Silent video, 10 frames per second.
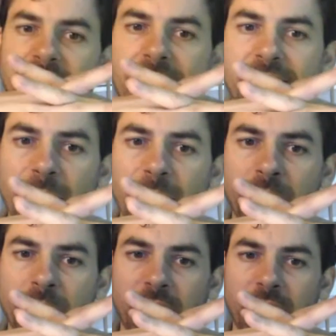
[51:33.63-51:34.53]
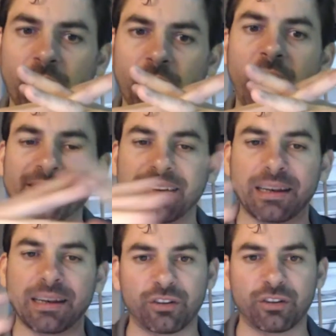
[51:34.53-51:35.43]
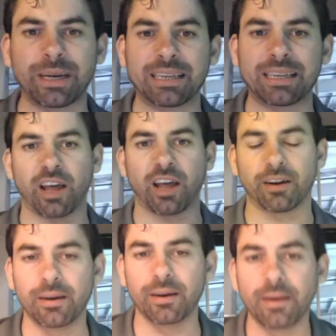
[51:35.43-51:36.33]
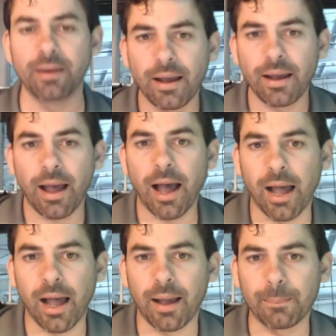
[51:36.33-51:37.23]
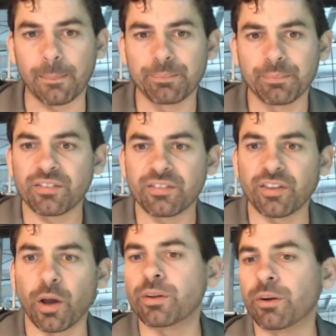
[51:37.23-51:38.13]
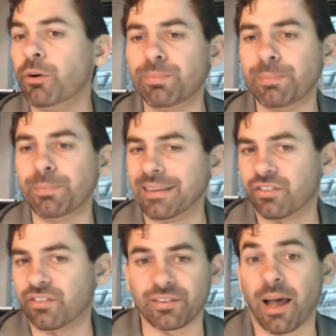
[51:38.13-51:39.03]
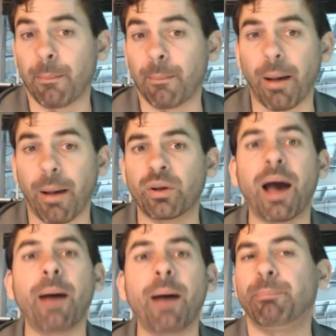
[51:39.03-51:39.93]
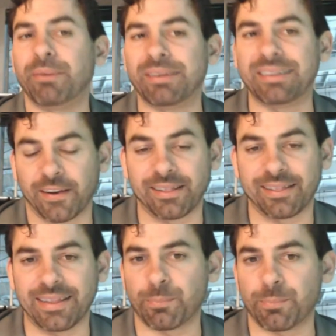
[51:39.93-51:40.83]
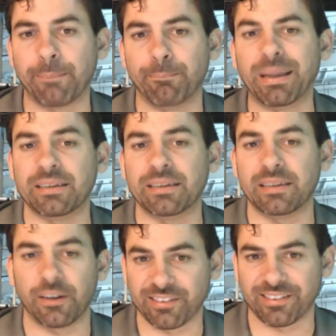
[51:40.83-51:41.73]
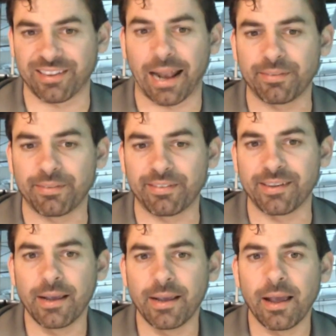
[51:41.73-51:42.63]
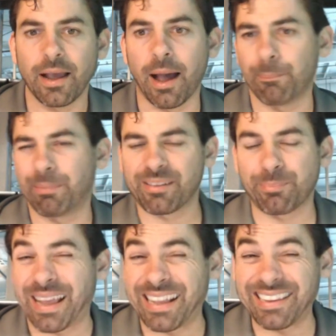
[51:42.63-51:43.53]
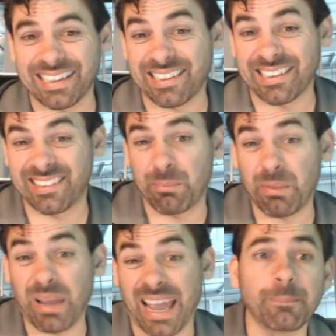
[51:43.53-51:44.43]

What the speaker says: thing where they're crossing in between each other. So your movements just come up. You come up with different things by being in different setups. But it's basically the same game.